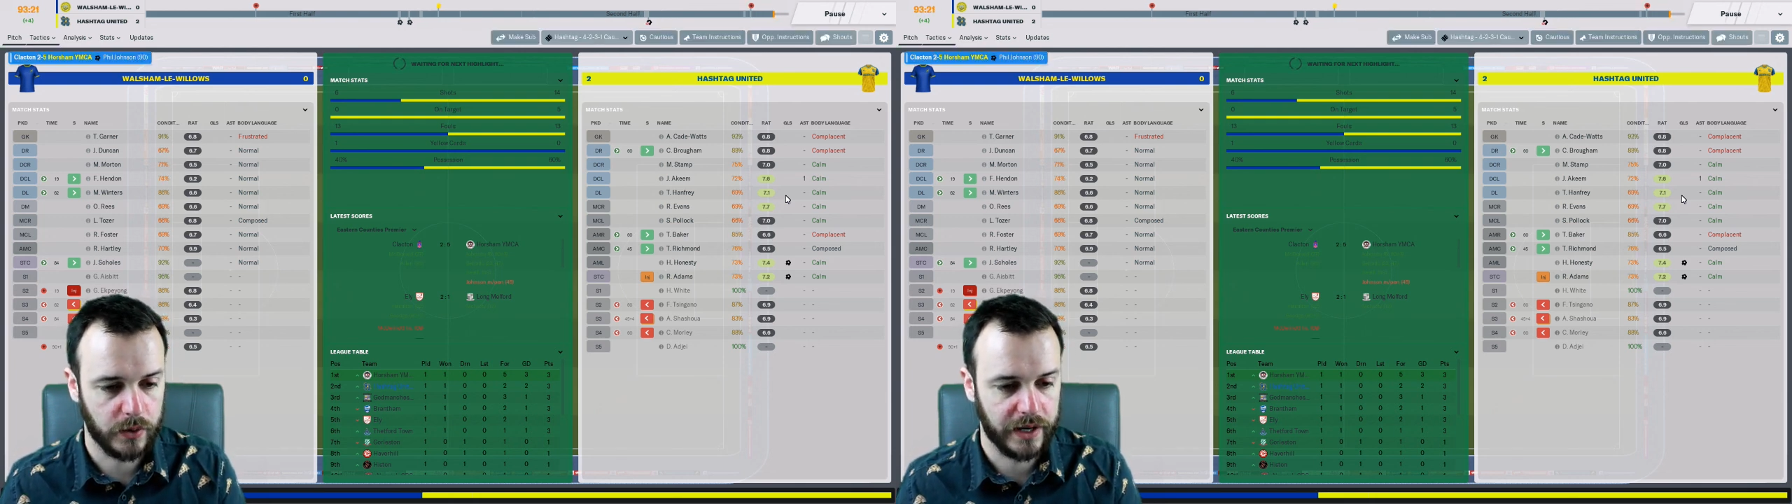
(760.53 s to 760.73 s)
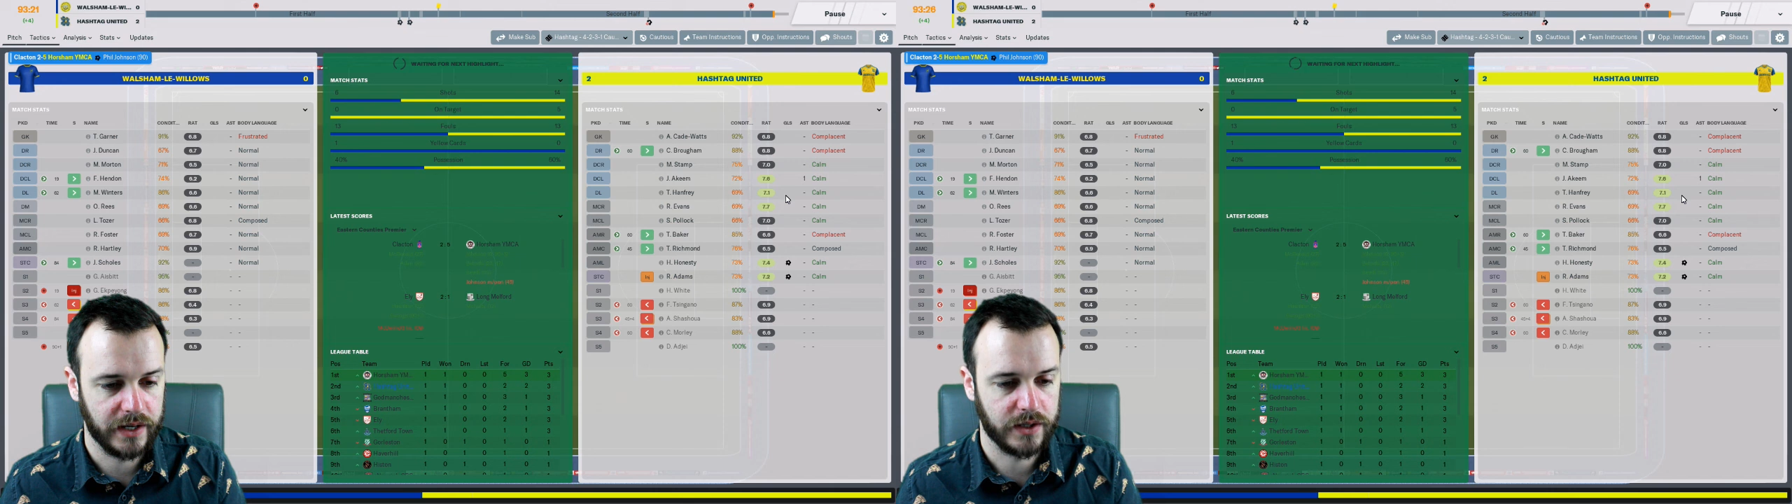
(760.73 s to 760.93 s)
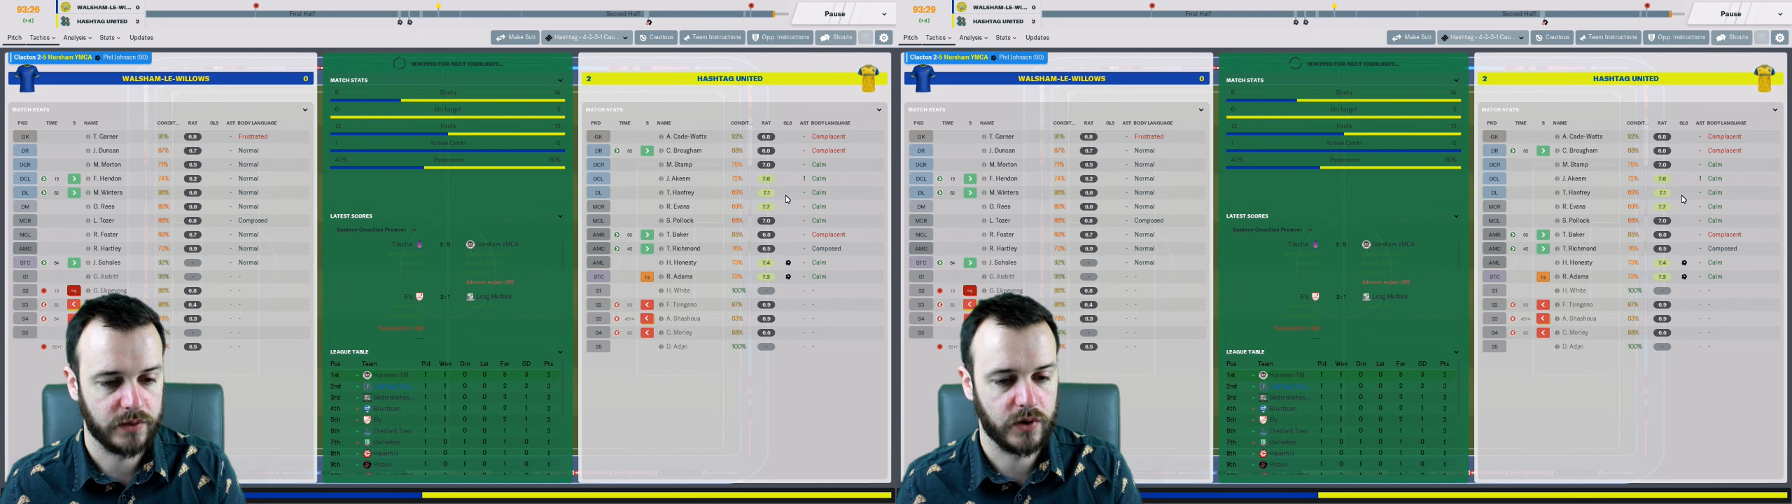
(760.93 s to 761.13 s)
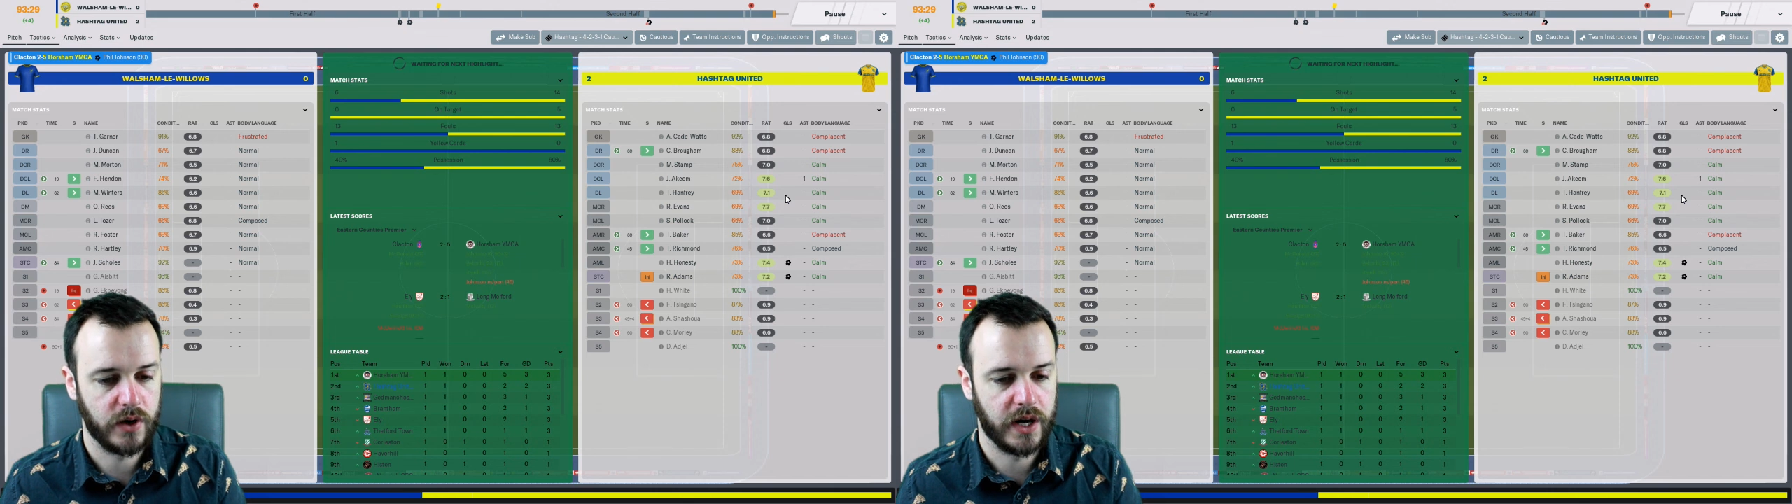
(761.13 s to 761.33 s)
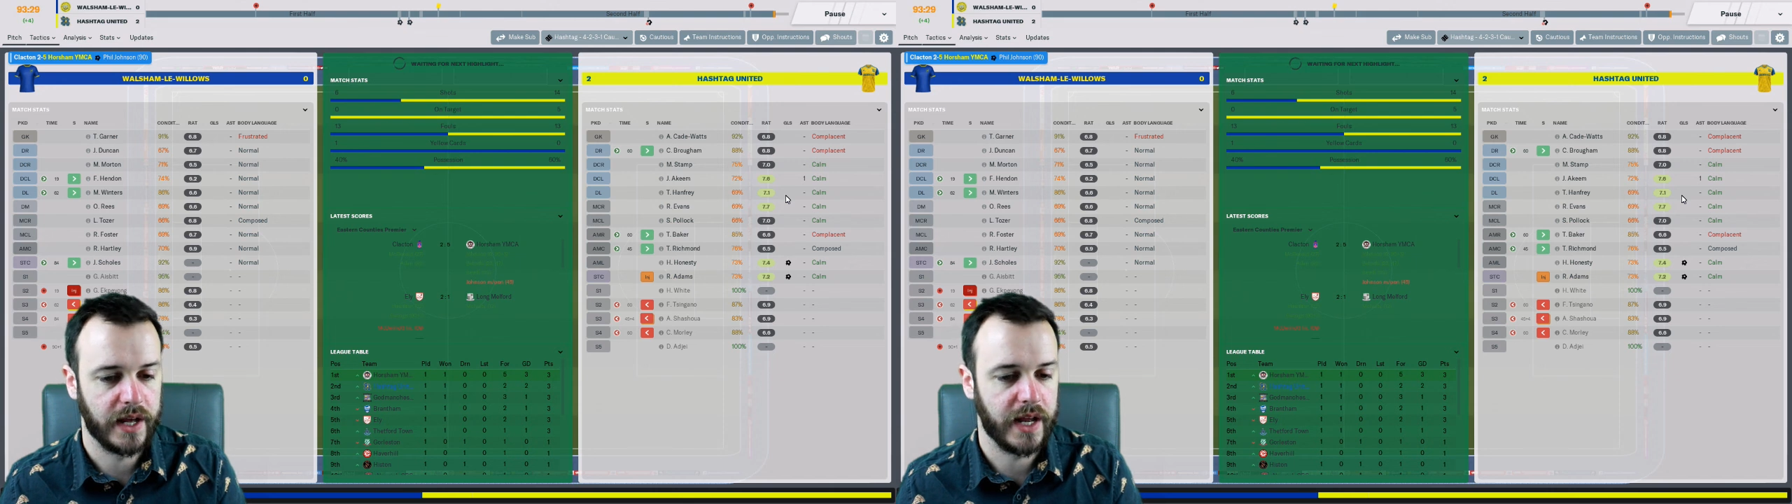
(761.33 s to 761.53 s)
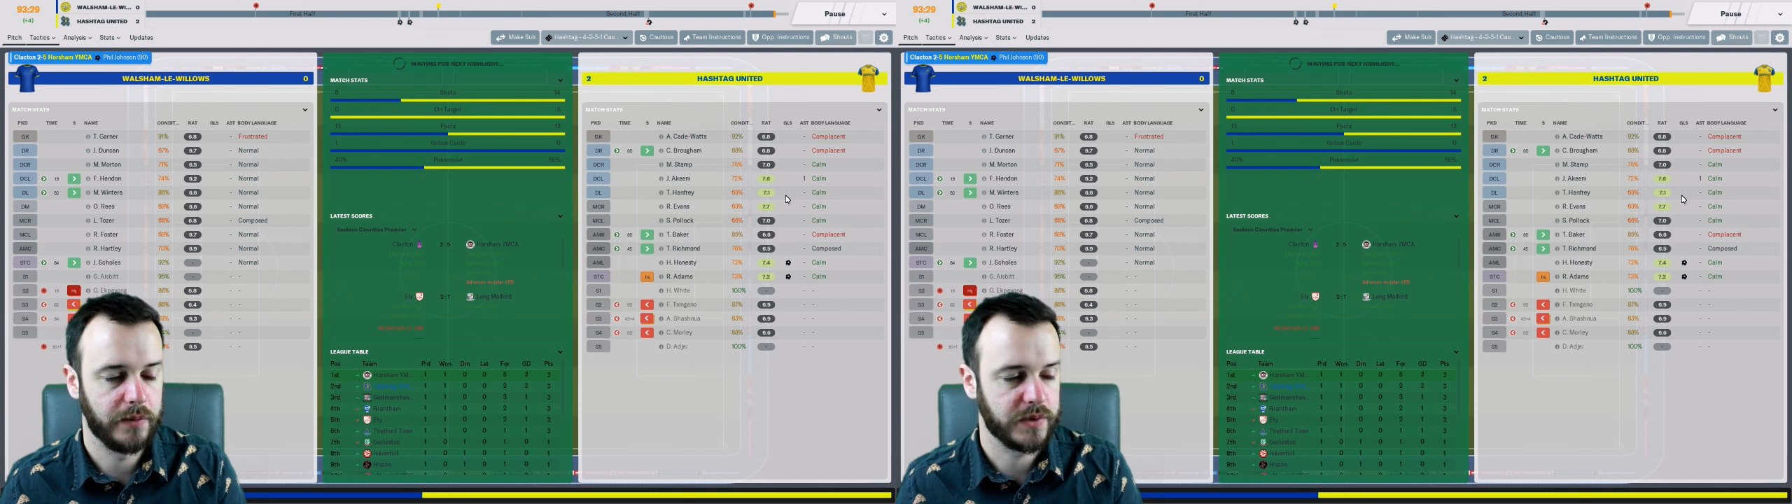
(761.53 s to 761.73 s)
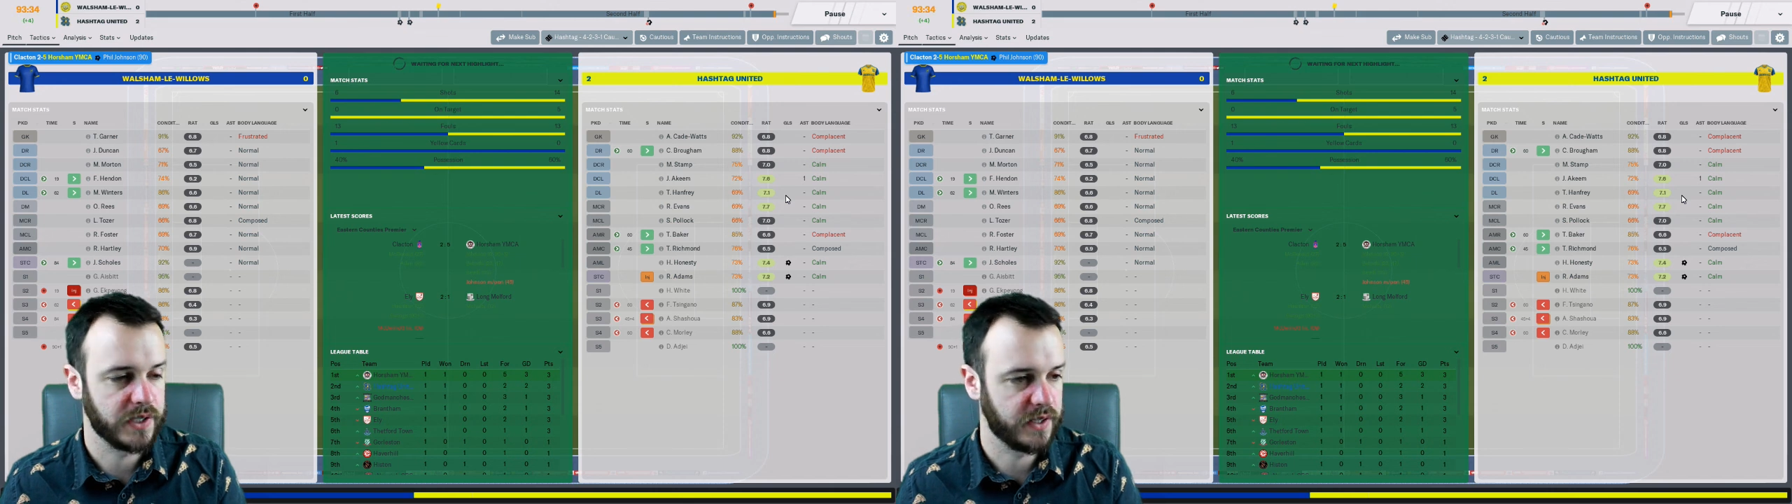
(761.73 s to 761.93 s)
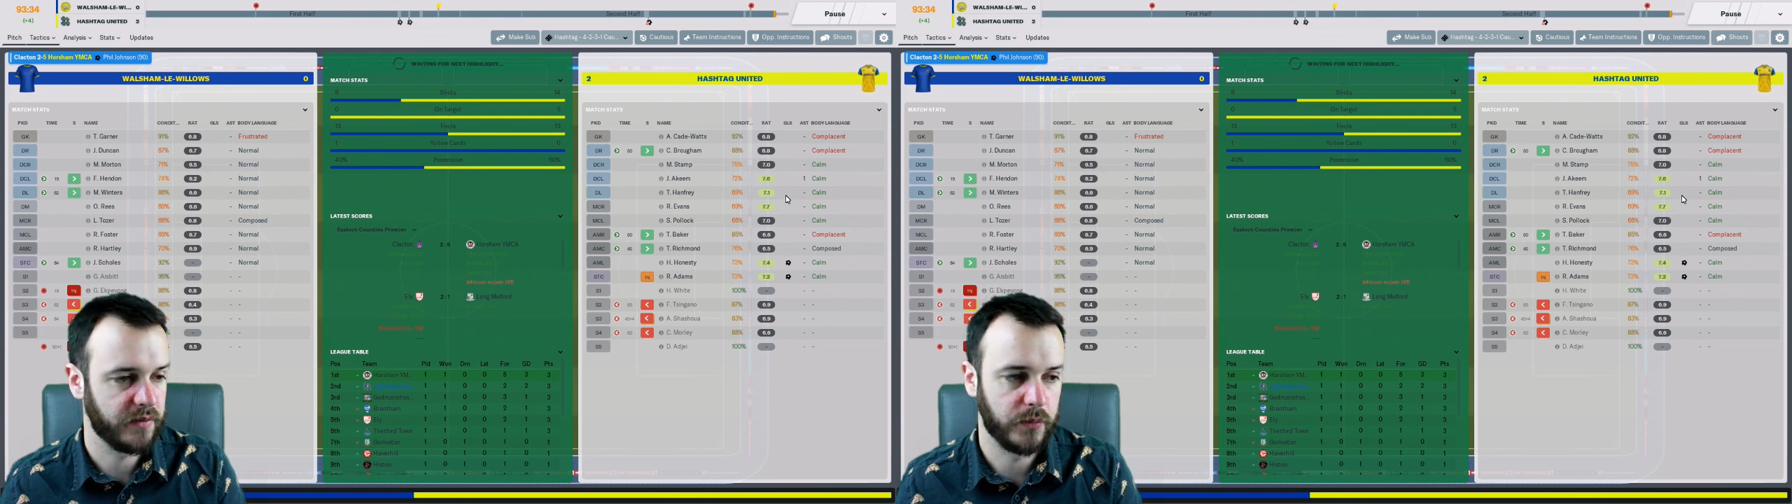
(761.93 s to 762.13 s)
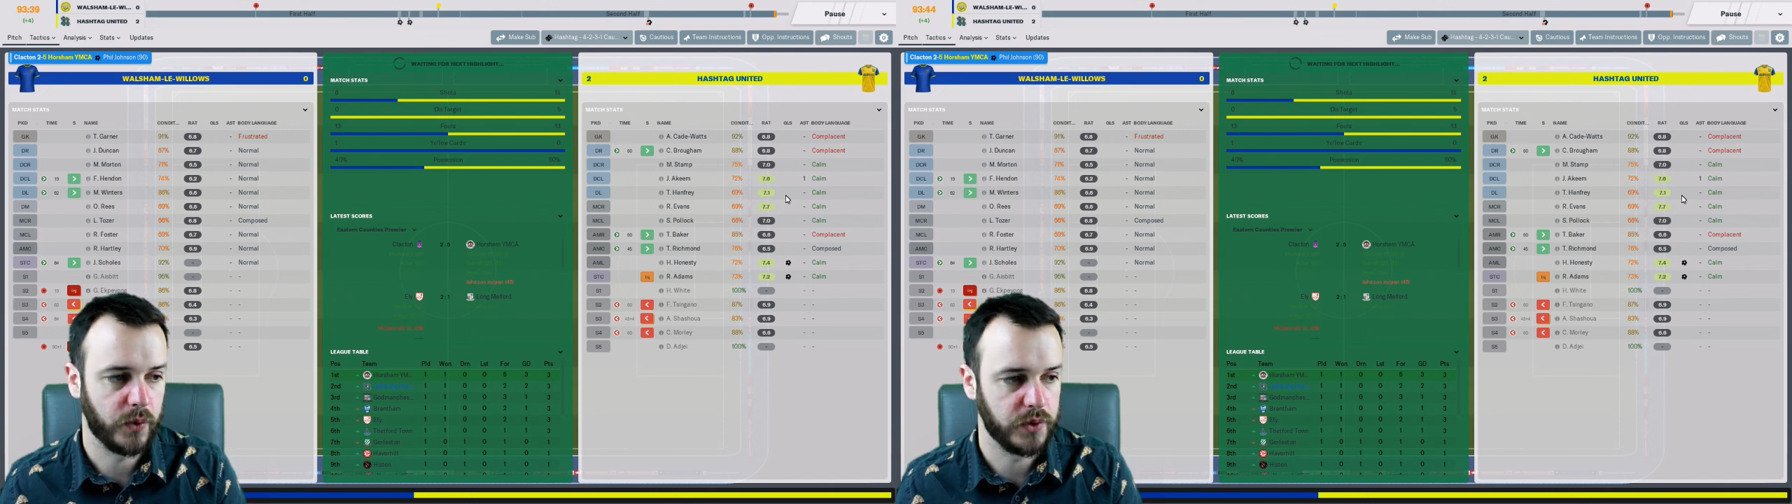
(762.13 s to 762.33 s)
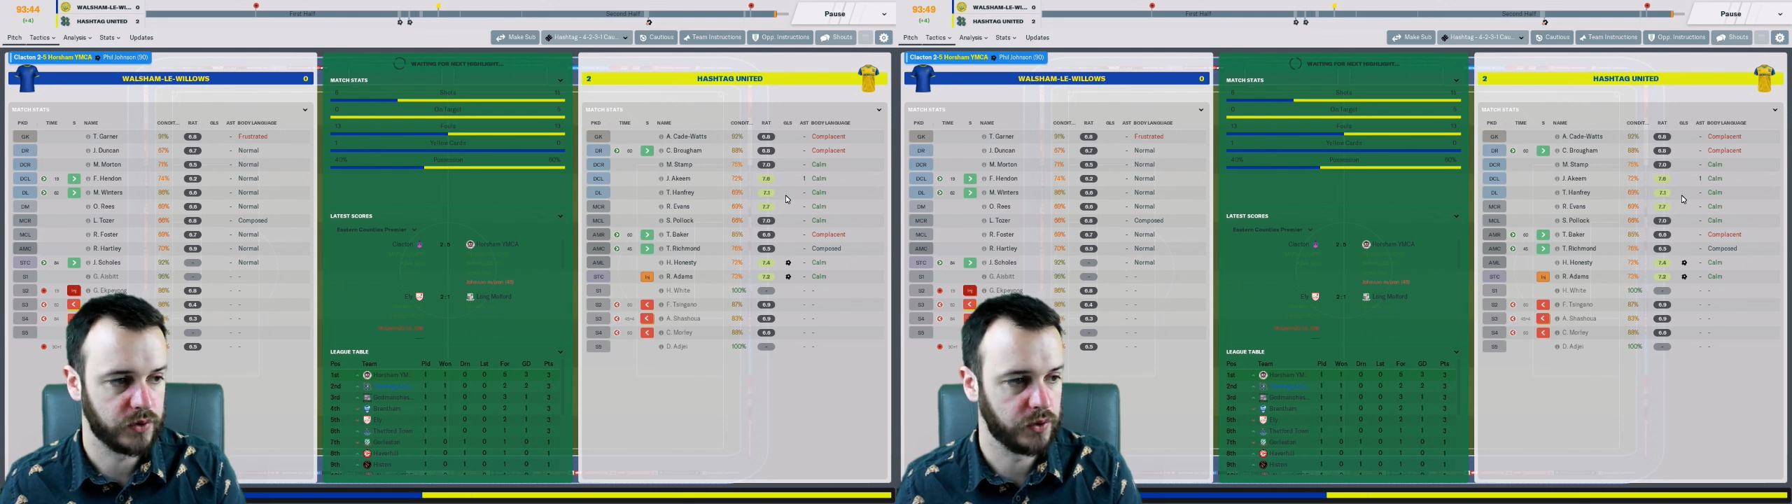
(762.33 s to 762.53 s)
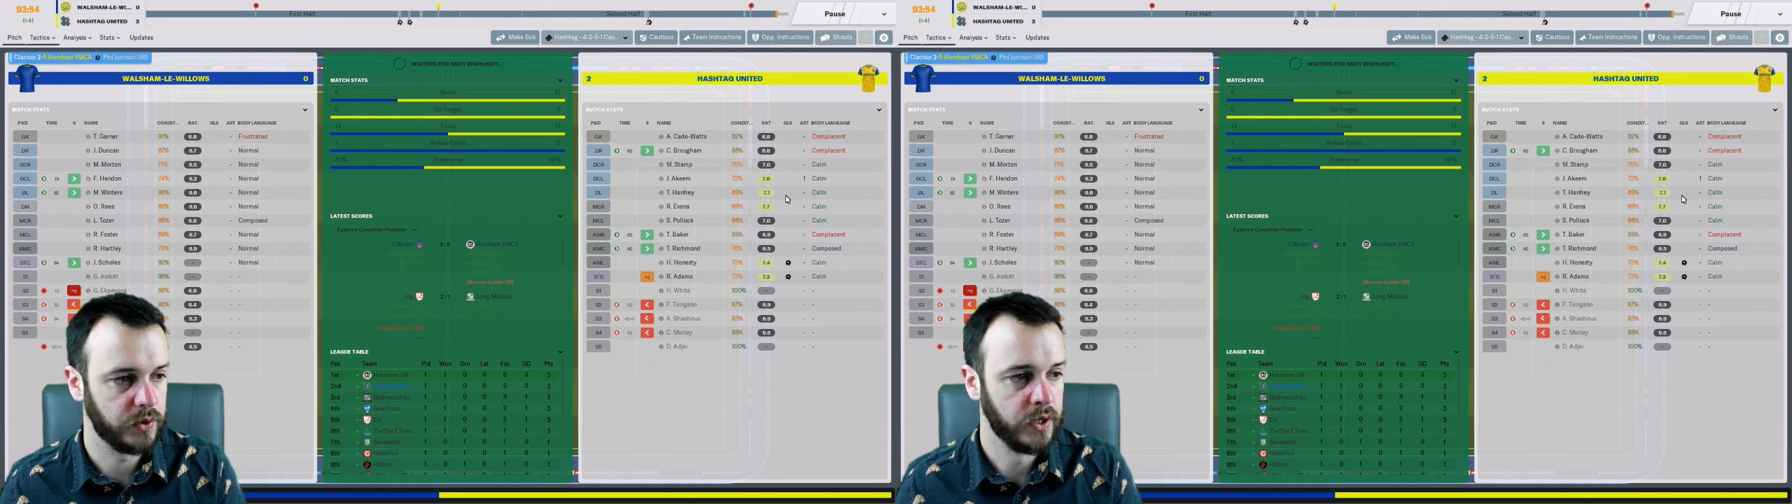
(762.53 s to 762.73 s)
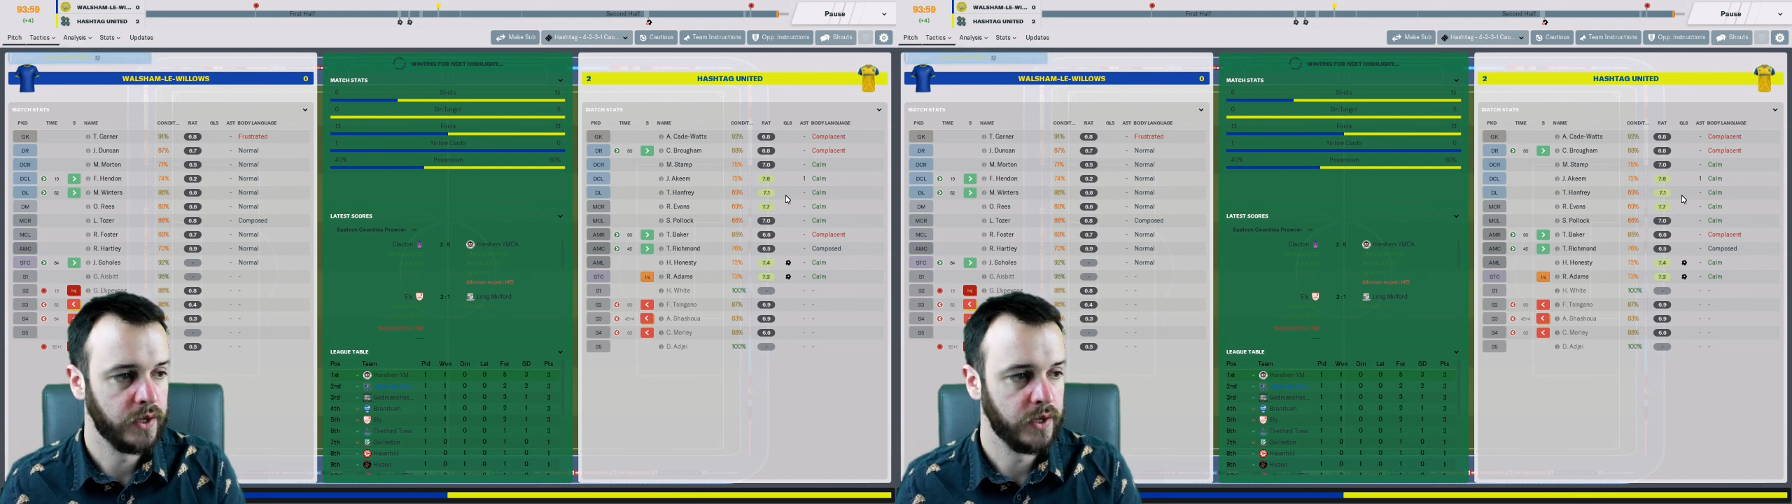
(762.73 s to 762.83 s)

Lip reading: and Ryan Adams, 7.2,